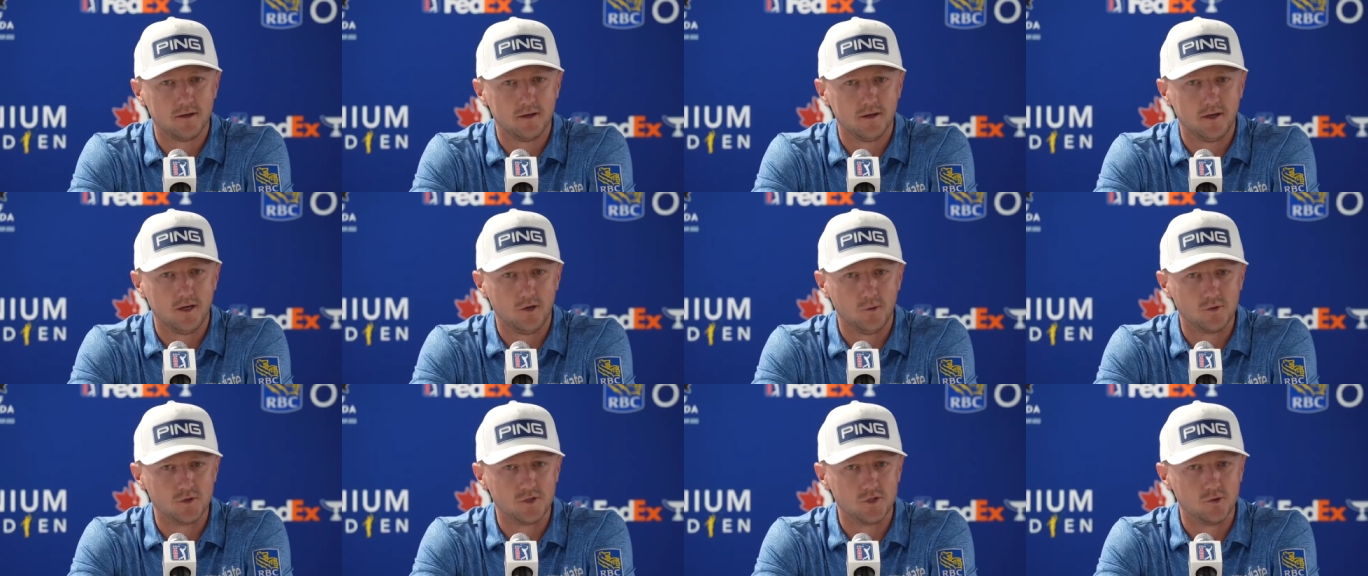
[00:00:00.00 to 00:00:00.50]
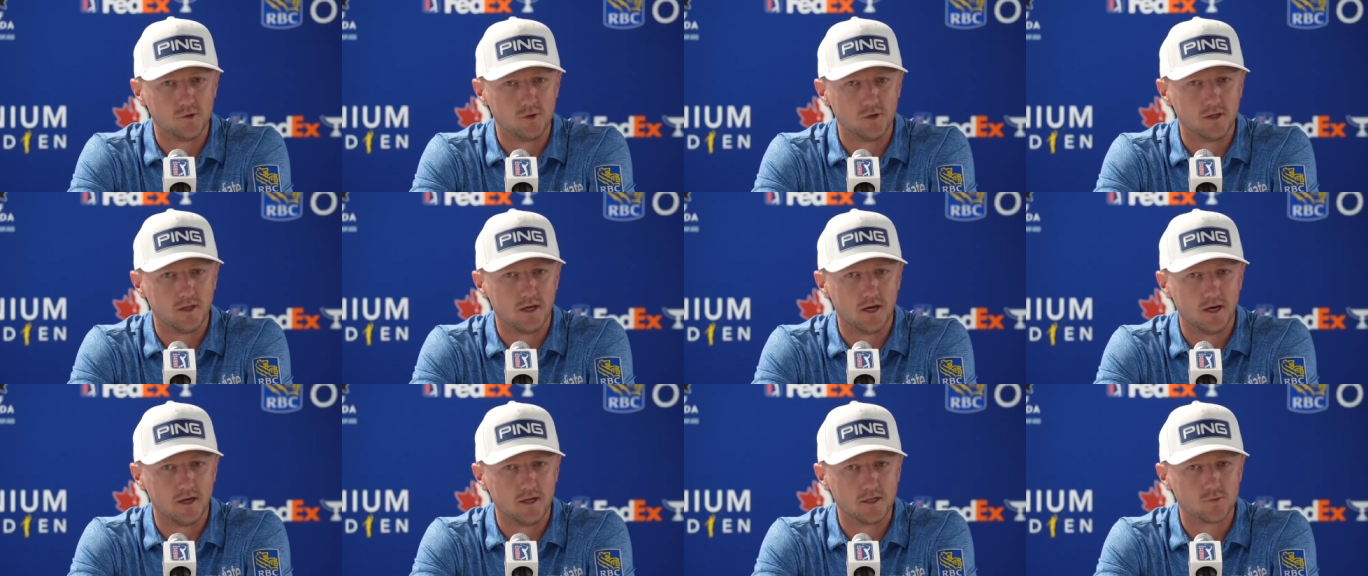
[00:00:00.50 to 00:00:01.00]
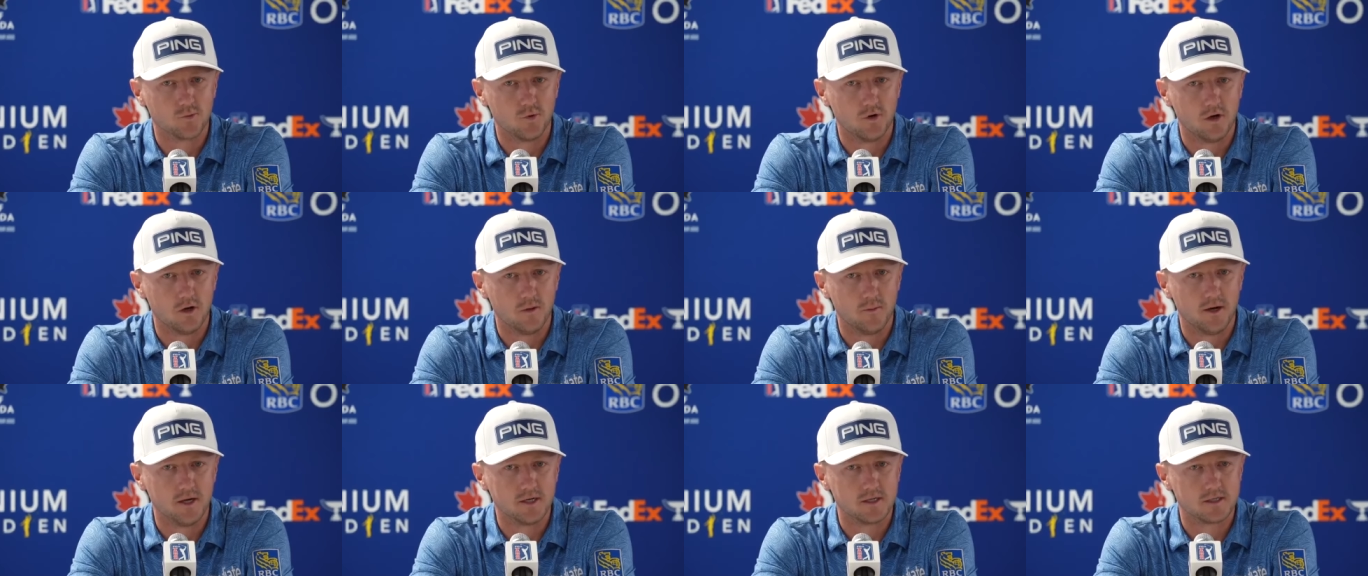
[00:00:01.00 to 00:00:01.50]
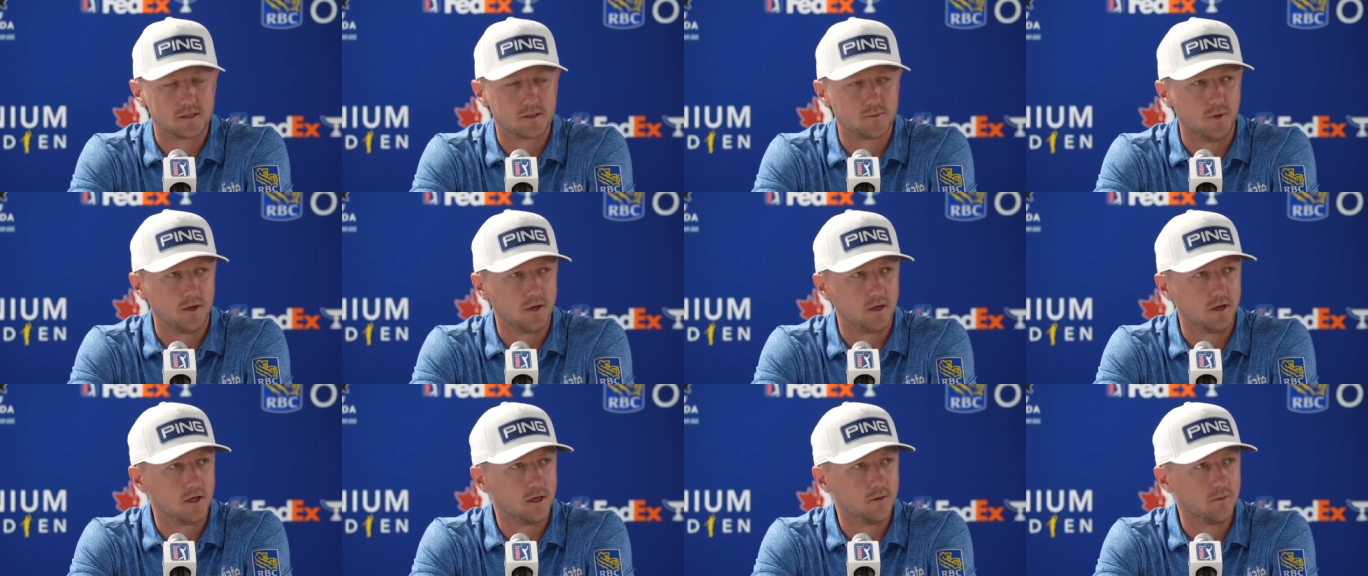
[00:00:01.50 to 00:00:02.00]
as well by
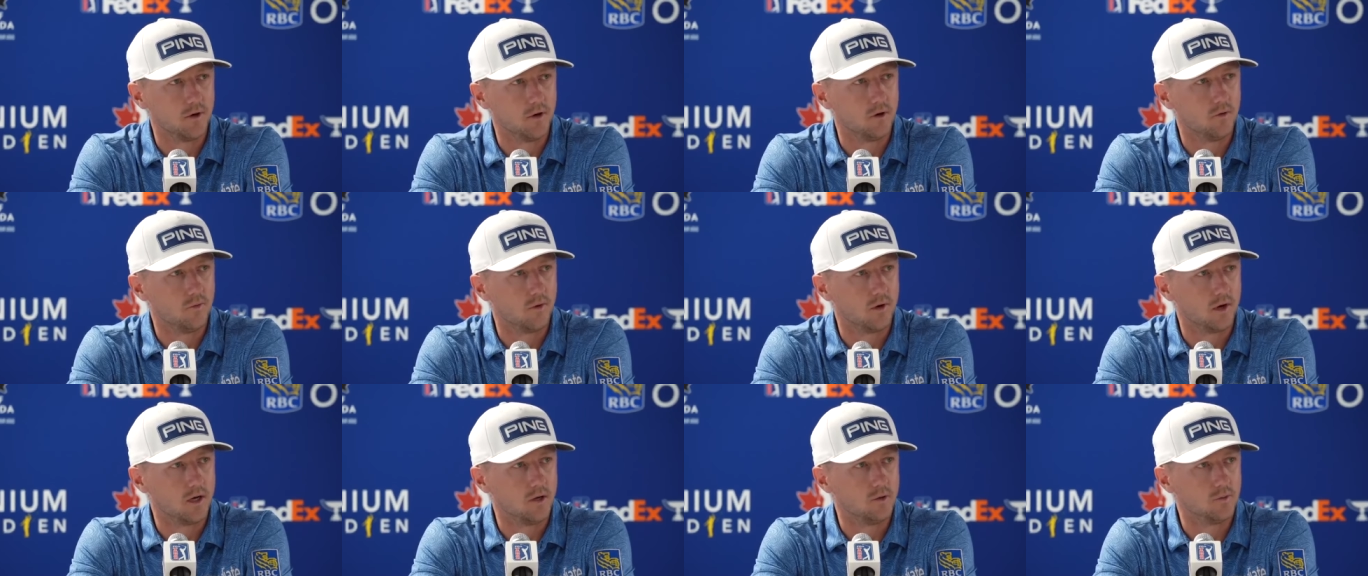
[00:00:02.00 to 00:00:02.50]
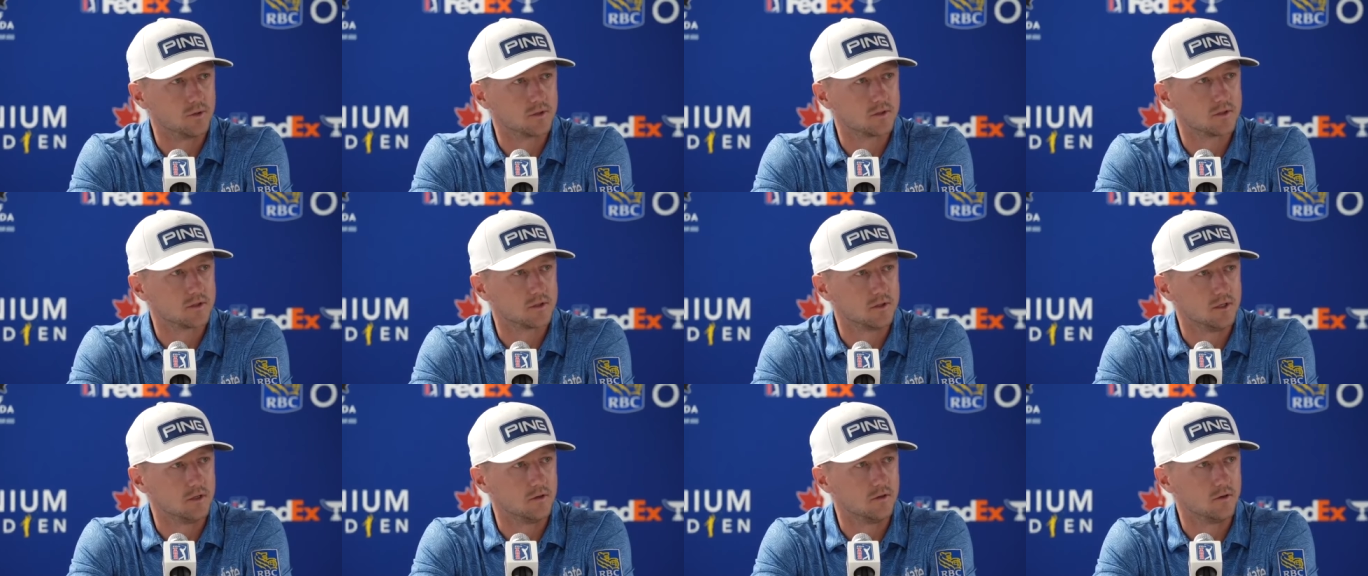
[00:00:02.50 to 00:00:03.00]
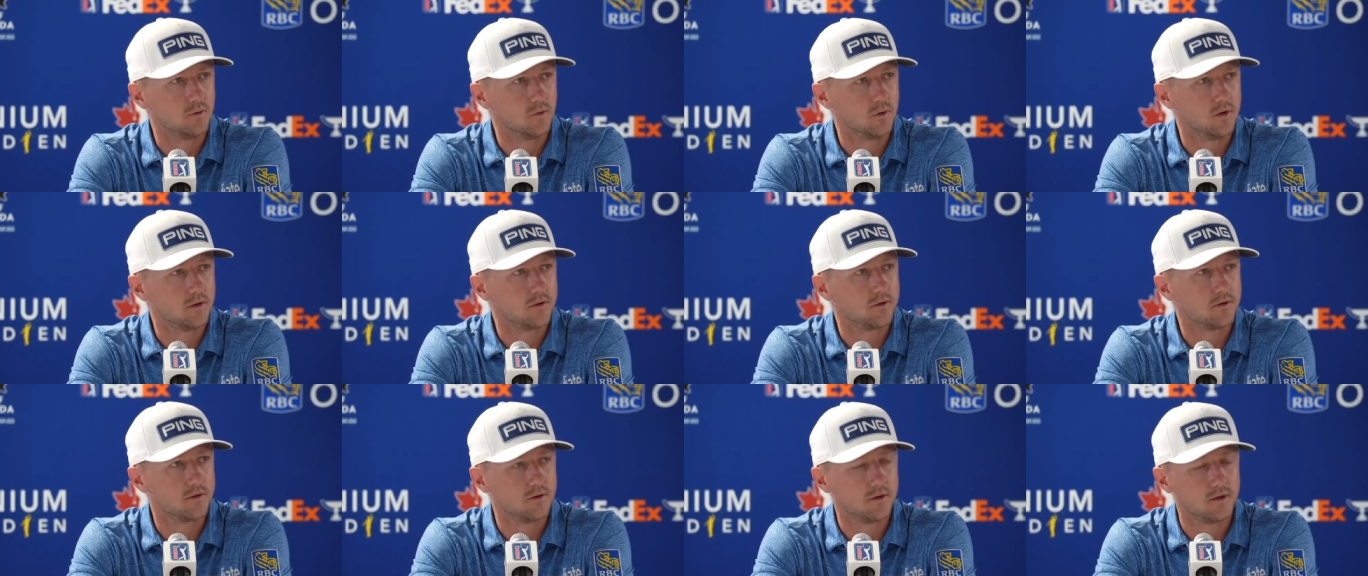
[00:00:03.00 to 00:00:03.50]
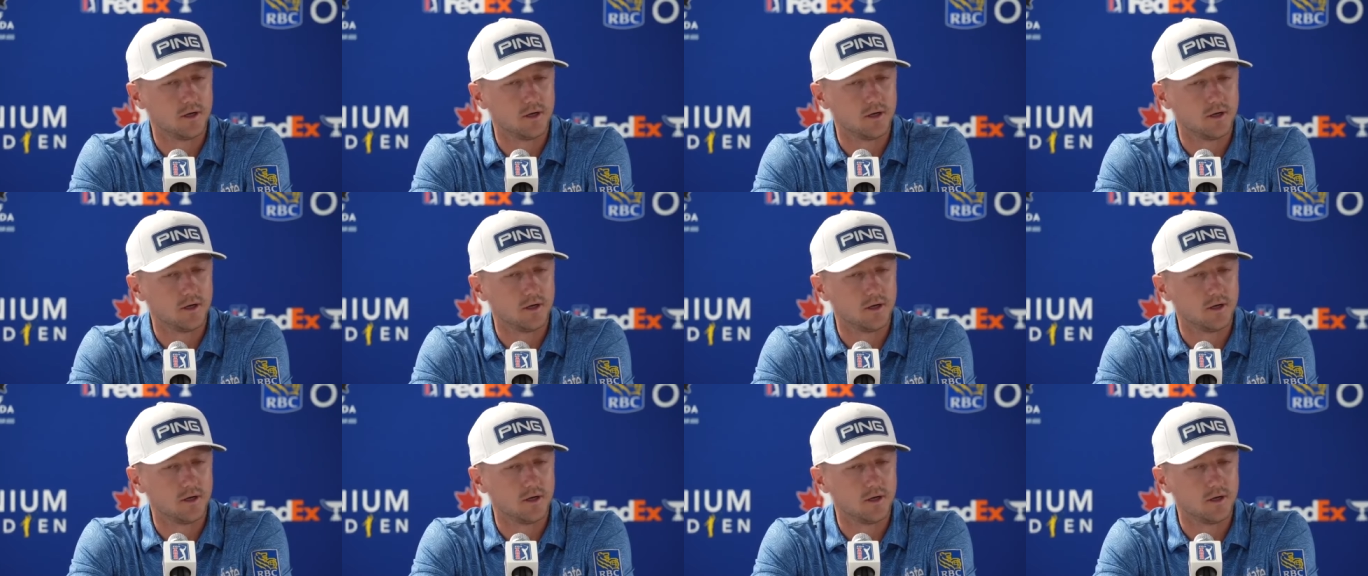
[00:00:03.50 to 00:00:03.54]
speaking about what he was dealing with.